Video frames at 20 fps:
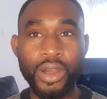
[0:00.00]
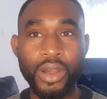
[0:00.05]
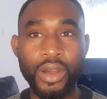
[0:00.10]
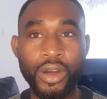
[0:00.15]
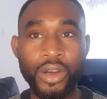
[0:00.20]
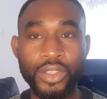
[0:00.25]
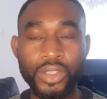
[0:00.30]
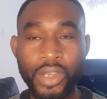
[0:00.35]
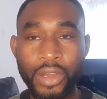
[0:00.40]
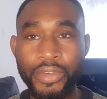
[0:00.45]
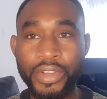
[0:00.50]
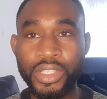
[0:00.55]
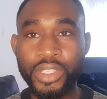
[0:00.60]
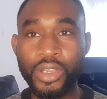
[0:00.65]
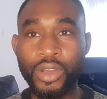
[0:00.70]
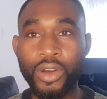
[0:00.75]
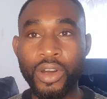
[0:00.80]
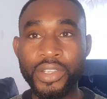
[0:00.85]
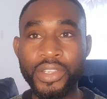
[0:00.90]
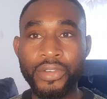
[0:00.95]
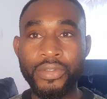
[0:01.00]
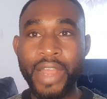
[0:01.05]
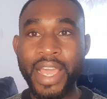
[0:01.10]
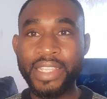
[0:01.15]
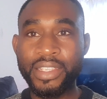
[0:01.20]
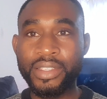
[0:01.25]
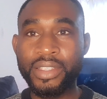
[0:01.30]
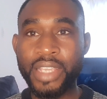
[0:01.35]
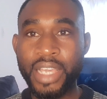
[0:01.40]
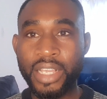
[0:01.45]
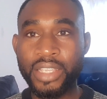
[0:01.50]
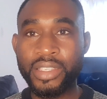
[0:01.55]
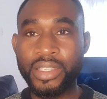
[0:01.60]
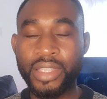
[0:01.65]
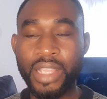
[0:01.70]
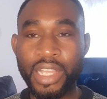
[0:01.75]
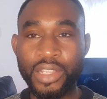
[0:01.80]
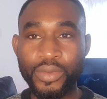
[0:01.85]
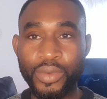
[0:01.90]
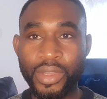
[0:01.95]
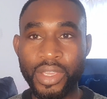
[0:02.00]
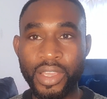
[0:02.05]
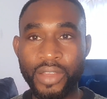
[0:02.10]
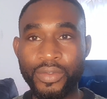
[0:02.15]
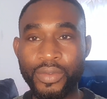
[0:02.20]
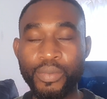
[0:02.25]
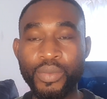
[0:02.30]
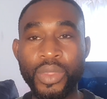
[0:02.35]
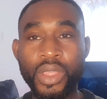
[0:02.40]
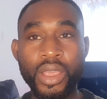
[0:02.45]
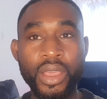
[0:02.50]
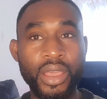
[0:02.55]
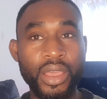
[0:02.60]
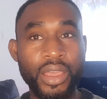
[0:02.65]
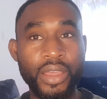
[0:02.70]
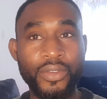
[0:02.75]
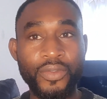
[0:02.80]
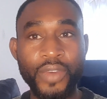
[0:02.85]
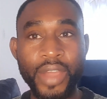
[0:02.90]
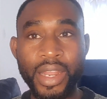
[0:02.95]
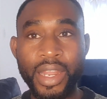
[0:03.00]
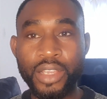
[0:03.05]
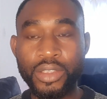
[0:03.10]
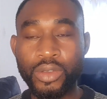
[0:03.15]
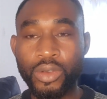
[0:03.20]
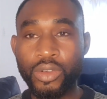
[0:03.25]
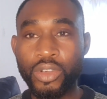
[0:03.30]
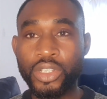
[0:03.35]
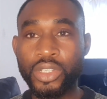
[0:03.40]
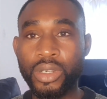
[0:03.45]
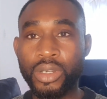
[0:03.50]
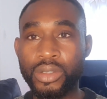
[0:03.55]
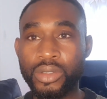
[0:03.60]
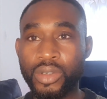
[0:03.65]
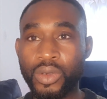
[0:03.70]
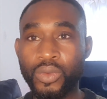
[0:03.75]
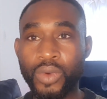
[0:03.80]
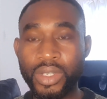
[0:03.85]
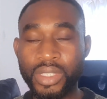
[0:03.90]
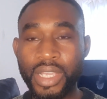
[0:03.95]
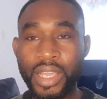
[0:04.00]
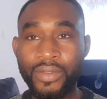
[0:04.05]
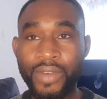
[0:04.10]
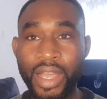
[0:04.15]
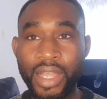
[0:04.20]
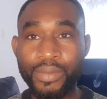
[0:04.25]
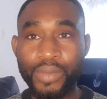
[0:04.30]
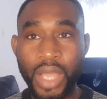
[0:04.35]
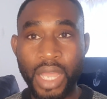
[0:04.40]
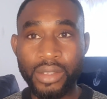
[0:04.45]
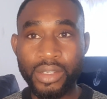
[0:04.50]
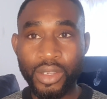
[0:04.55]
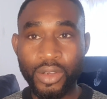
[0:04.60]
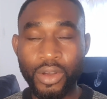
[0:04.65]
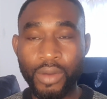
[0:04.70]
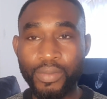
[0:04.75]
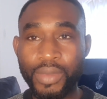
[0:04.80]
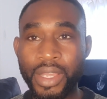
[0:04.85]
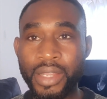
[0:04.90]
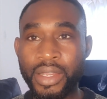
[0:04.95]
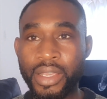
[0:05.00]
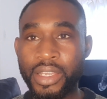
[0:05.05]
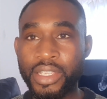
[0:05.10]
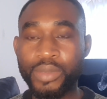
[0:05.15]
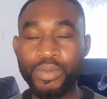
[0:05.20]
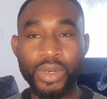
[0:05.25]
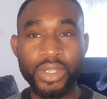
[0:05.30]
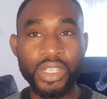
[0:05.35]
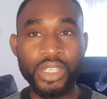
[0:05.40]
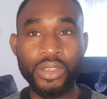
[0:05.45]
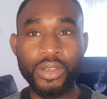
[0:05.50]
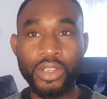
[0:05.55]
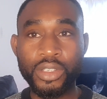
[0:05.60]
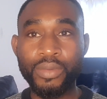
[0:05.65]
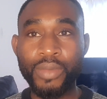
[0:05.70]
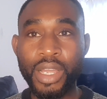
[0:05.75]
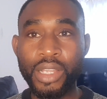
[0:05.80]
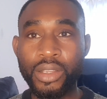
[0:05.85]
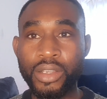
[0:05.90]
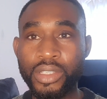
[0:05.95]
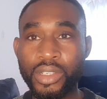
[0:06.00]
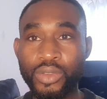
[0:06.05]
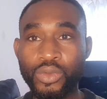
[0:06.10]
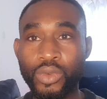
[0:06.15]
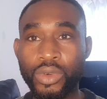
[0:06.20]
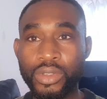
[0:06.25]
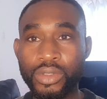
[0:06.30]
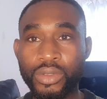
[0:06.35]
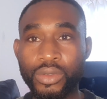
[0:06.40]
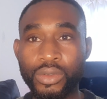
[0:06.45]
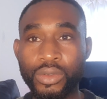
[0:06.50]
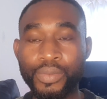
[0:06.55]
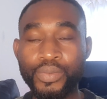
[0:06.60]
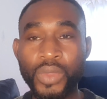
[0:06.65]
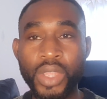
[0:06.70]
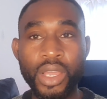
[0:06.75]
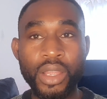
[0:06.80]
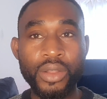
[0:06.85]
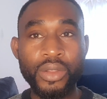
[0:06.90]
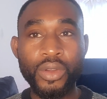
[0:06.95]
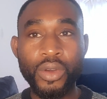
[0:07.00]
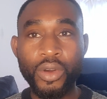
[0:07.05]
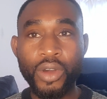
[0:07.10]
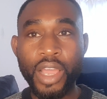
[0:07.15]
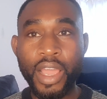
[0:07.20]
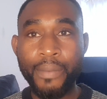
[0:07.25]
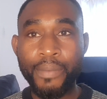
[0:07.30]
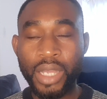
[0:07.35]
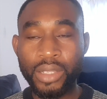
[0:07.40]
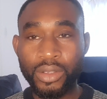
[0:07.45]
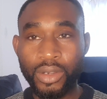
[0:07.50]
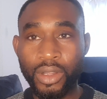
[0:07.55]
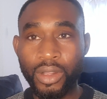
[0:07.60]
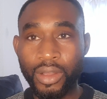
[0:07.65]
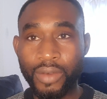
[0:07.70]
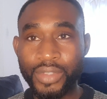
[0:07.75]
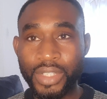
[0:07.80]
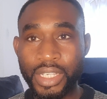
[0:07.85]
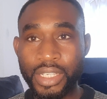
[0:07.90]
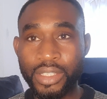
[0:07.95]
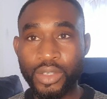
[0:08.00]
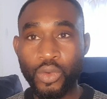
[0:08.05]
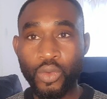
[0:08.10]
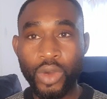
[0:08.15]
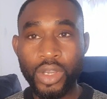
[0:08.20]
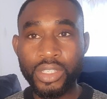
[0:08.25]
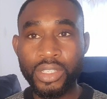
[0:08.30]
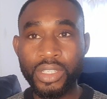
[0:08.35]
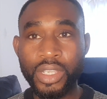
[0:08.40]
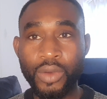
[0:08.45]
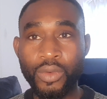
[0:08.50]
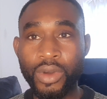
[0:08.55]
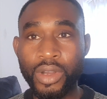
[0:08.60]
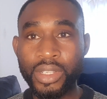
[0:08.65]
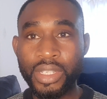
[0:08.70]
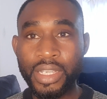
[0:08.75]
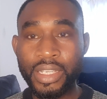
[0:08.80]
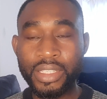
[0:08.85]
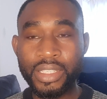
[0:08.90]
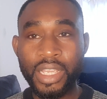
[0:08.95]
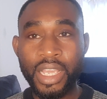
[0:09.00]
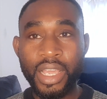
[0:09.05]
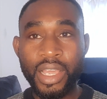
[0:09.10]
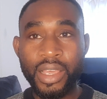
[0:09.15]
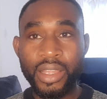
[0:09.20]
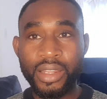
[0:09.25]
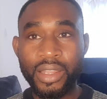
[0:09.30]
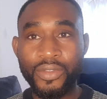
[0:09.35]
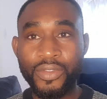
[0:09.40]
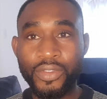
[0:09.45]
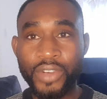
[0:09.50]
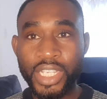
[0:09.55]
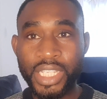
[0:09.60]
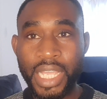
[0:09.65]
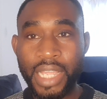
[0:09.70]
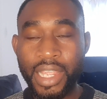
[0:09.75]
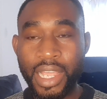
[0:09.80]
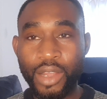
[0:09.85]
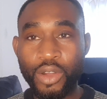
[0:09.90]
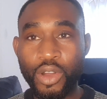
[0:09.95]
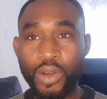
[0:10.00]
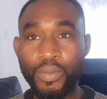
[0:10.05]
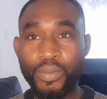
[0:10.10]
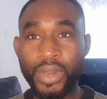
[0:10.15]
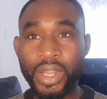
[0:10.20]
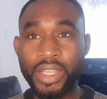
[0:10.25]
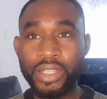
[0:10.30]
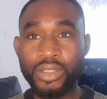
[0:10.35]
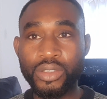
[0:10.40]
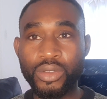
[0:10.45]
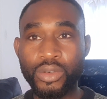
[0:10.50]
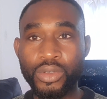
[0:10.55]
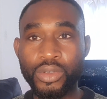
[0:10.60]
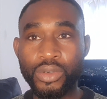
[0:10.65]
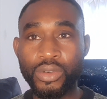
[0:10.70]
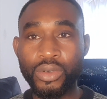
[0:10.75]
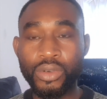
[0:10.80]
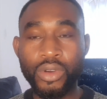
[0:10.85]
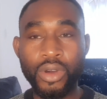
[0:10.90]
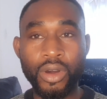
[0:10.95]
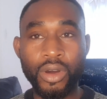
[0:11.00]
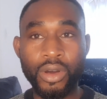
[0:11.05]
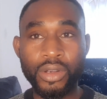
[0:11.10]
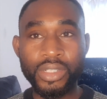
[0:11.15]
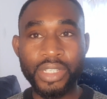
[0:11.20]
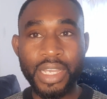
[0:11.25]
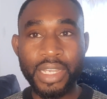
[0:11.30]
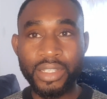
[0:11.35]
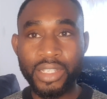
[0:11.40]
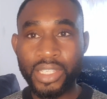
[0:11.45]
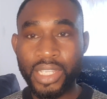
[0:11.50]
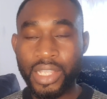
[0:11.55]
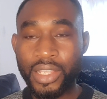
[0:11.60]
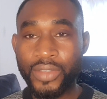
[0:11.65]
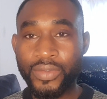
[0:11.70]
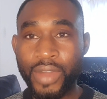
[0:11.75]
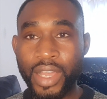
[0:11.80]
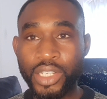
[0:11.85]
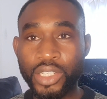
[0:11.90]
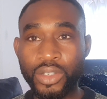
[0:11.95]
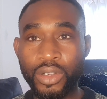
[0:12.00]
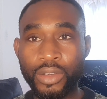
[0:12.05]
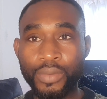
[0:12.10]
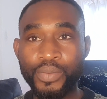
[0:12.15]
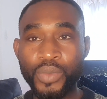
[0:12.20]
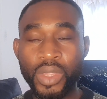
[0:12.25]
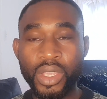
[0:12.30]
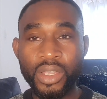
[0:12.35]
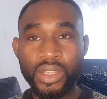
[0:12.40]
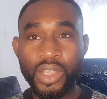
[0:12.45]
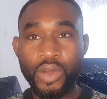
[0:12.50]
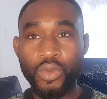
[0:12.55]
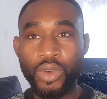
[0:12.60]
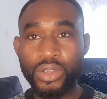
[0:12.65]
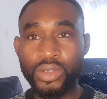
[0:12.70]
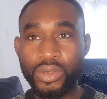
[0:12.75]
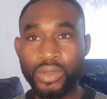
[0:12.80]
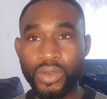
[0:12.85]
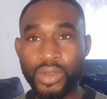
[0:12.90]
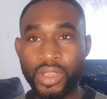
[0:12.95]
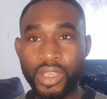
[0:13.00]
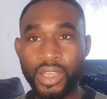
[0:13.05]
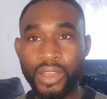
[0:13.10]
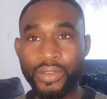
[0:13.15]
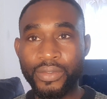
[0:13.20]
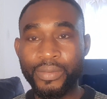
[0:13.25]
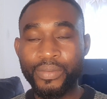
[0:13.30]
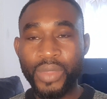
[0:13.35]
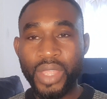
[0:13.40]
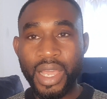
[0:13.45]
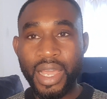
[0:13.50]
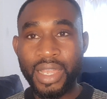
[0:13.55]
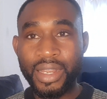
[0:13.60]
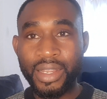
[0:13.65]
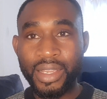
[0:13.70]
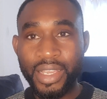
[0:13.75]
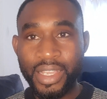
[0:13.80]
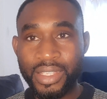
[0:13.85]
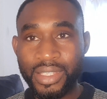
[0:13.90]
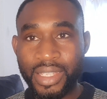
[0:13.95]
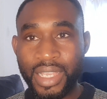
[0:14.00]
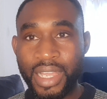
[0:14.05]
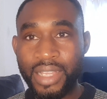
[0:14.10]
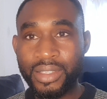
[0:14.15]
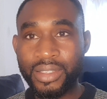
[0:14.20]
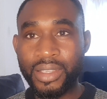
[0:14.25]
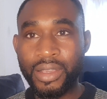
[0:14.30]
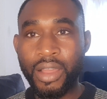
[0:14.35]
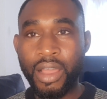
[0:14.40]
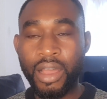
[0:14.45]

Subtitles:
authority or the right desk that will give a final solution to whatever the complaint is. But this customer doesn't want to know about all of this. What they want is they've researched their complaint to you or their dissatisfaction. They want you to give an instant